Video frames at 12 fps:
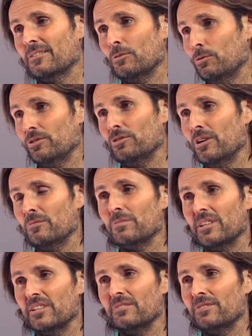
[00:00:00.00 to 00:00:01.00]
or you don't
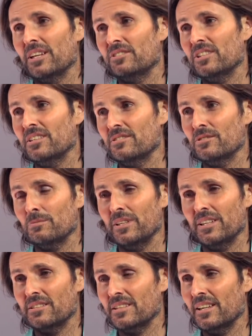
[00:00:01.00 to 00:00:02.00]
believe they're Jesus
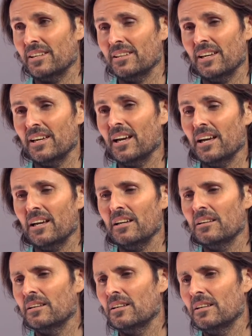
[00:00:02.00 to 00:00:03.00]
when they're saying they
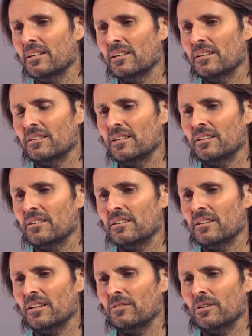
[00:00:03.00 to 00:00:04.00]
are, then
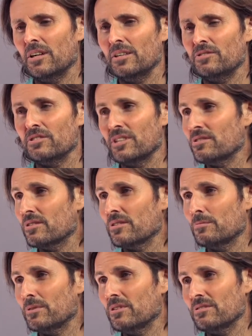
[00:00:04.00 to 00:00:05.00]
I, I suggest to
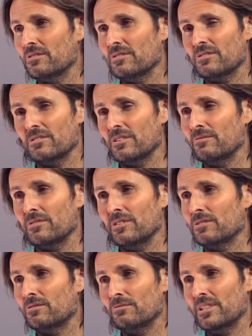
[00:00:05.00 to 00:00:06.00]
the person it's not a
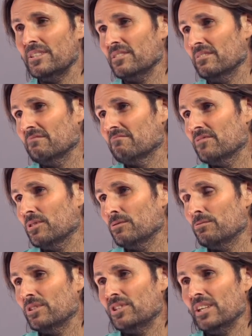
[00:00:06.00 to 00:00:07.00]
very good reason
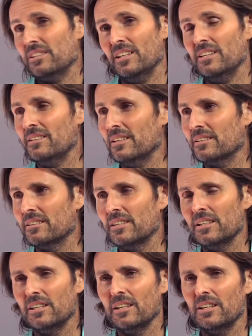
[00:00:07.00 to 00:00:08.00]
to reject anything.
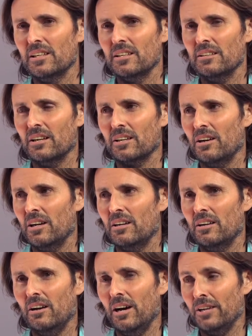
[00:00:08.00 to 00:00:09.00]
Like, I,
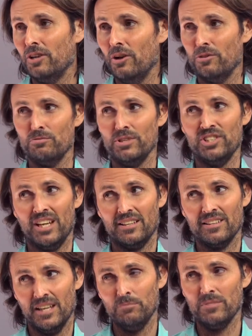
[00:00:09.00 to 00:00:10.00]
I don't
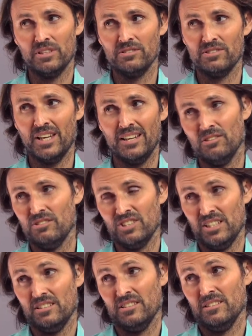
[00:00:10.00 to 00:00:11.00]
reject them because they're not
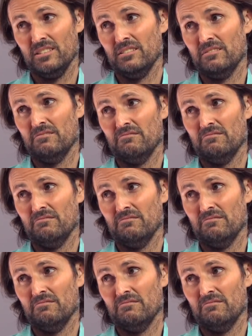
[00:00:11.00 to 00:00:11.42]
Jesus.